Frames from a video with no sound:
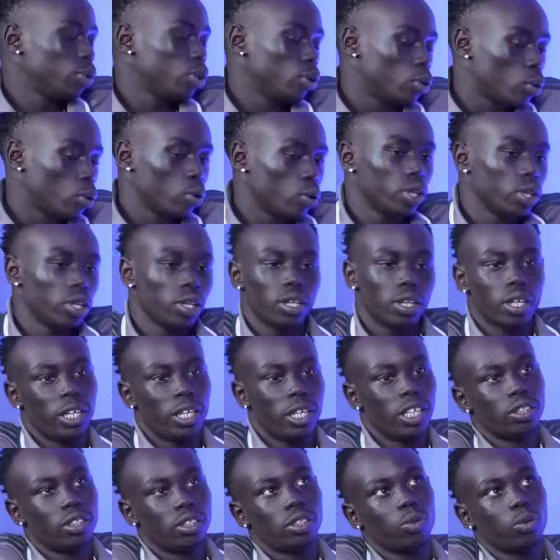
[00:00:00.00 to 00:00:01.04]
a missed
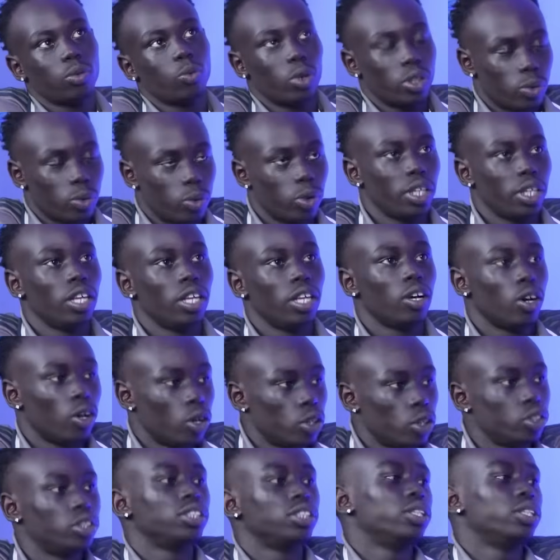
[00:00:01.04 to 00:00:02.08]
opportunity?
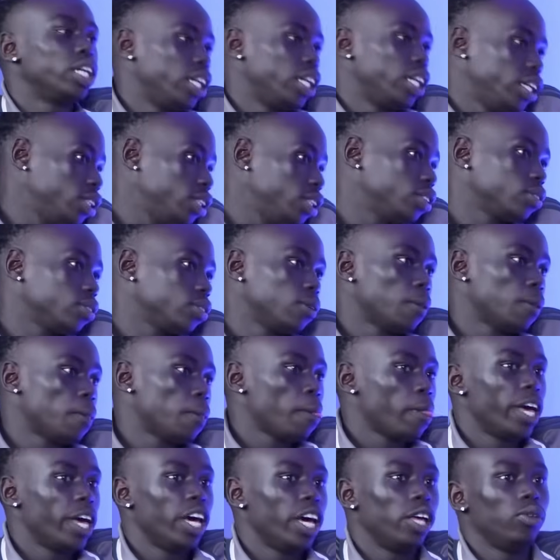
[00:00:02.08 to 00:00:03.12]
Or was it
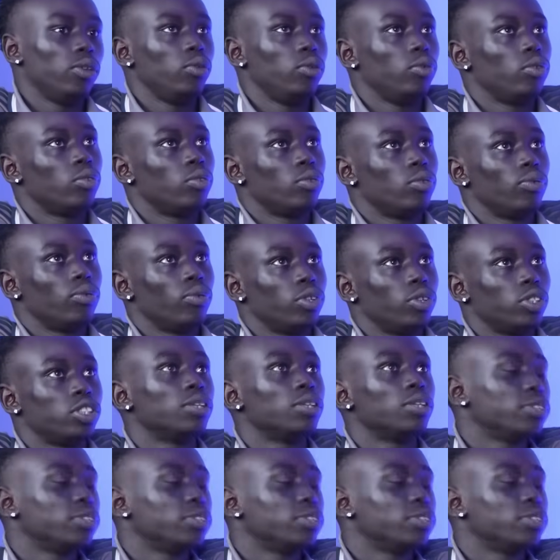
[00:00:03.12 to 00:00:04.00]
something more deliberate?